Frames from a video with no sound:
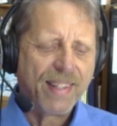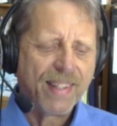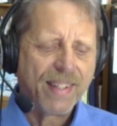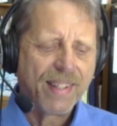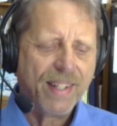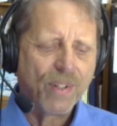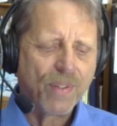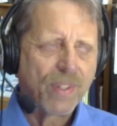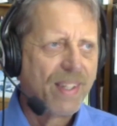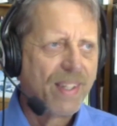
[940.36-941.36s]
you know,
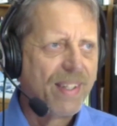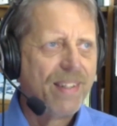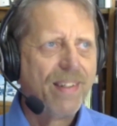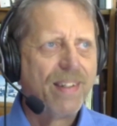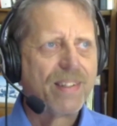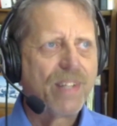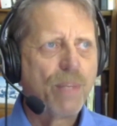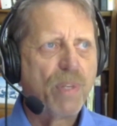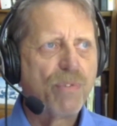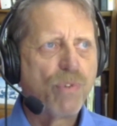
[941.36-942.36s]

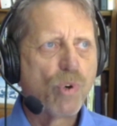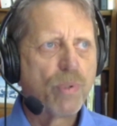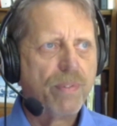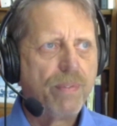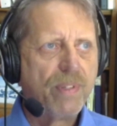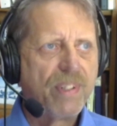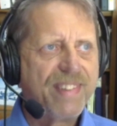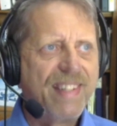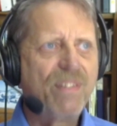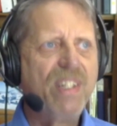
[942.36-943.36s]
skipping forward
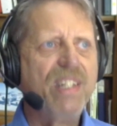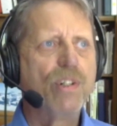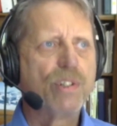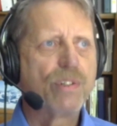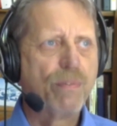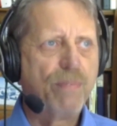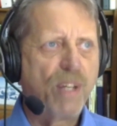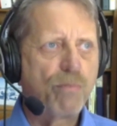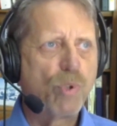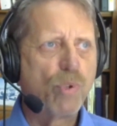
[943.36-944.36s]
7 years from
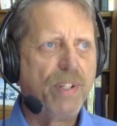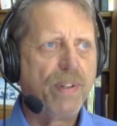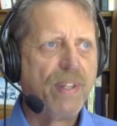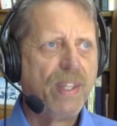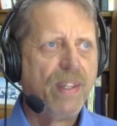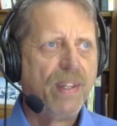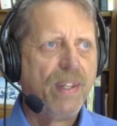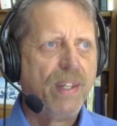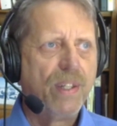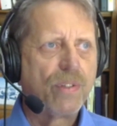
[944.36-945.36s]
that point
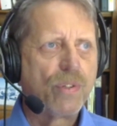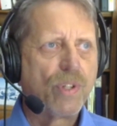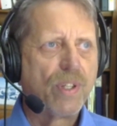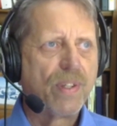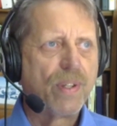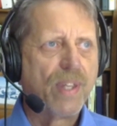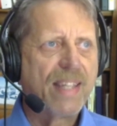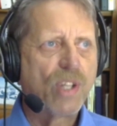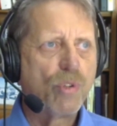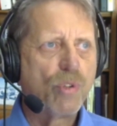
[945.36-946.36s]
is,
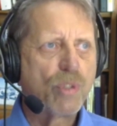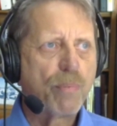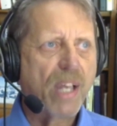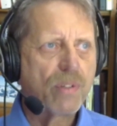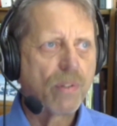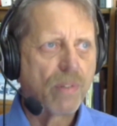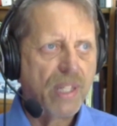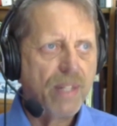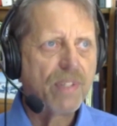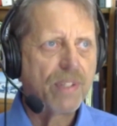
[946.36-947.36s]
as I was about to
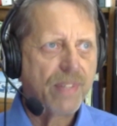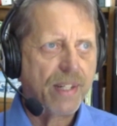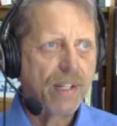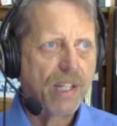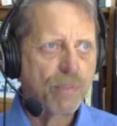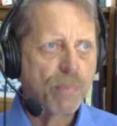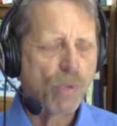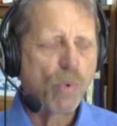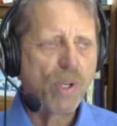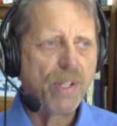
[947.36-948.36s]
leave the state hospital,
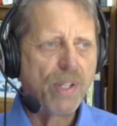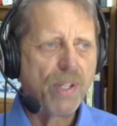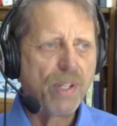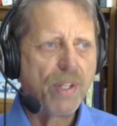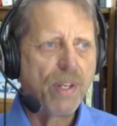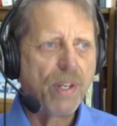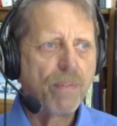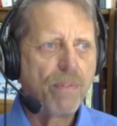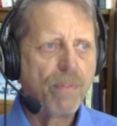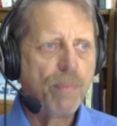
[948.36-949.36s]
one
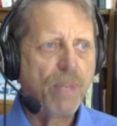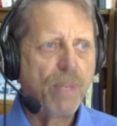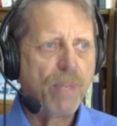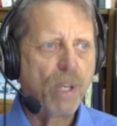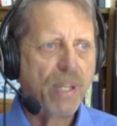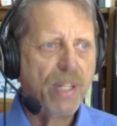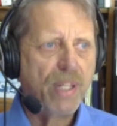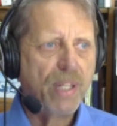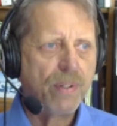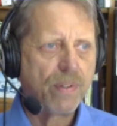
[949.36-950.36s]
female patient
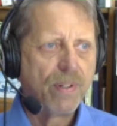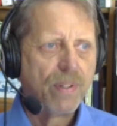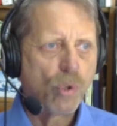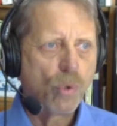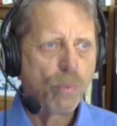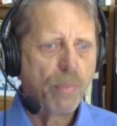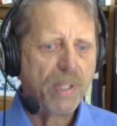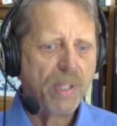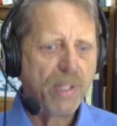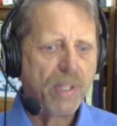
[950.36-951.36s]
told me that the
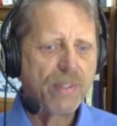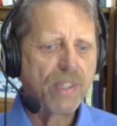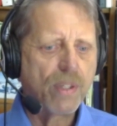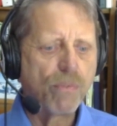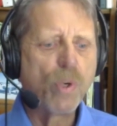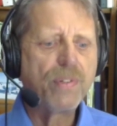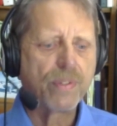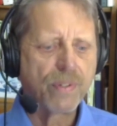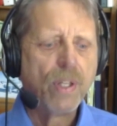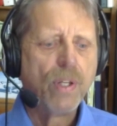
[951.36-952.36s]
voices
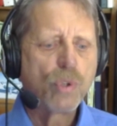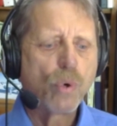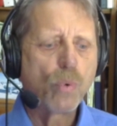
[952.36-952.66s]
told her